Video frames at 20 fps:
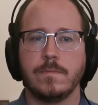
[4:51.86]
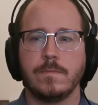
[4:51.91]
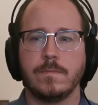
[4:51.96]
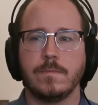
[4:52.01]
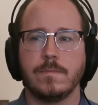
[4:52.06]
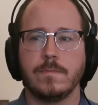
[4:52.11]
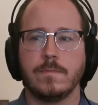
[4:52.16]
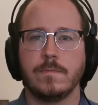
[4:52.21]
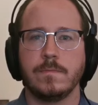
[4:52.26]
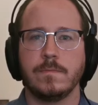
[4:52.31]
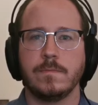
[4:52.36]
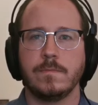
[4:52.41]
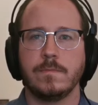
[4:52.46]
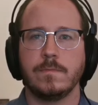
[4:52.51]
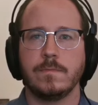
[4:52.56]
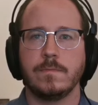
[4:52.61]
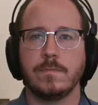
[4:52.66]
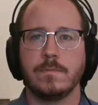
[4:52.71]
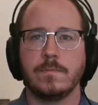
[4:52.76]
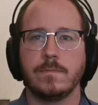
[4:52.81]

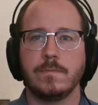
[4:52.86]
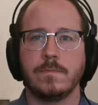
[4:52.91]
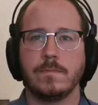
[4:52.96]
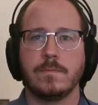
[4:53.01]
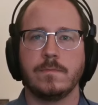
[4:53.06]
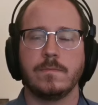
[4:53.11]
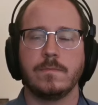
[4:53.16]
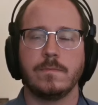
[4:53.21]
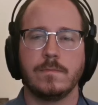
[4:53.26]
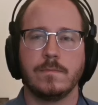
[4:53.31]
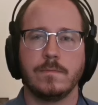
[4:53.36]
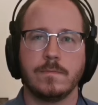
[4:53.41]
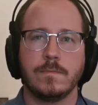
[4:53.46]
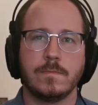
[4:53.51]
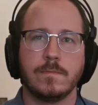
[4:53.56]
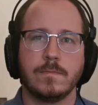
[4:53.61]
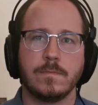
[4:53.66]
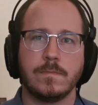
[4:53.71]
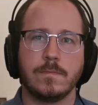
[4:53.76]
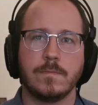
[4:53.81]

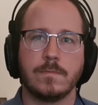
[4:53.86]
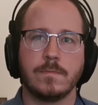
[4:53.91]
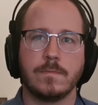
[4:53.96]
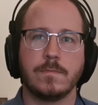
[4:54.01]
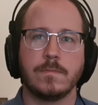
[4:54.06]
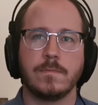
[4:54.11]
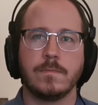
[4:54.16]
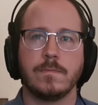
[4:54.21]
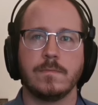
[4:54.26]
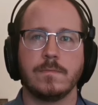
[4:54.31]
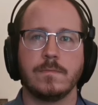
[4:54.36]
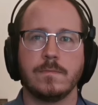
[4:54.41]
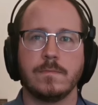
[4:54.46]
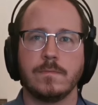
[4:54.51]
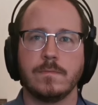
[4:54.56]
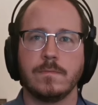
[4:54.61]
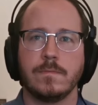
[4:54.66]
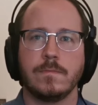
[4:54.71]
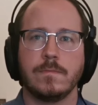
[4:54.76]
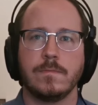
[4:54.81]

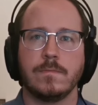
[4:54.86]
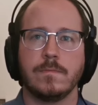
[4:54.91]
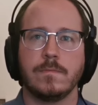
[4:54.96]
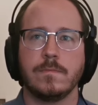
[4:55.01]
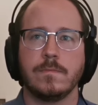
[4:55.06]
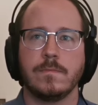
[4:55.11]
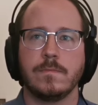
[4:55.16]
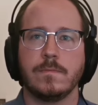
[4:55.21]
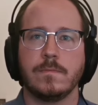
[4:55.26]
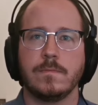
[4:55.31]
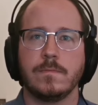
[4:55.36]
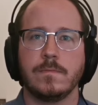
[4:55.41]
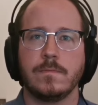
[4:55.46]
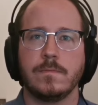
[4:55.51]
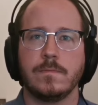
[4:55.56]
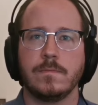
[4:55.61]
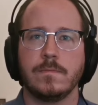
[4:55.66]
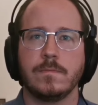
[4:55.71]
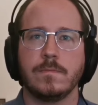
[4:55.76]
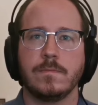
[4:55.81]

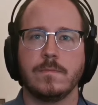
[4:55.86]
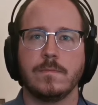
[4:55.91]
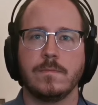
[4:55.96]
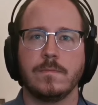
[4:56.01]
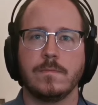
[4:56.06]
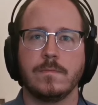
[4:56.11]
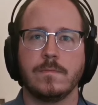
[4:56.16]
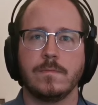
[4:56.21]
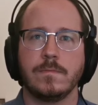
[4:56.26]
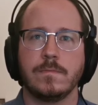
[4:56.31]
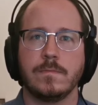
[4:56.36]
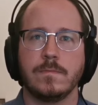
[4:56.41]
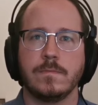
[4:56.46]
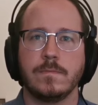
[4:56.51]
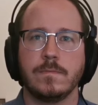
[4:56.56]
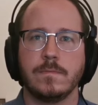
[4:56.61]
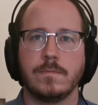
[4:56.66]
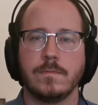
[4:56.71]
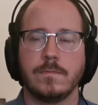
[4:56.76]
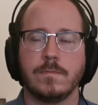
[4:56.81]
No words are spoken by the person on screen.